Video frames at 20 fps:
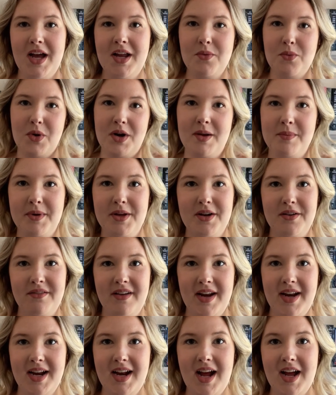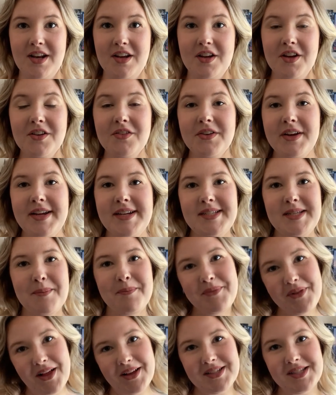on what I'm gonna rate it on Goodreads,
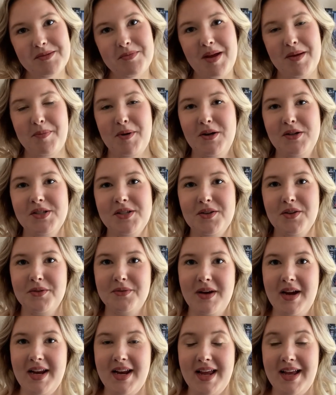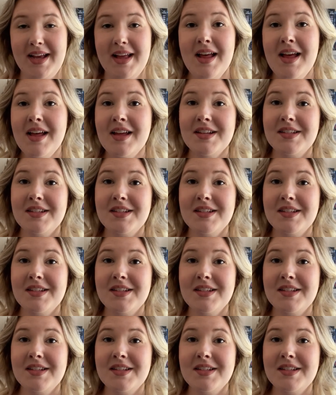plus my personal rating.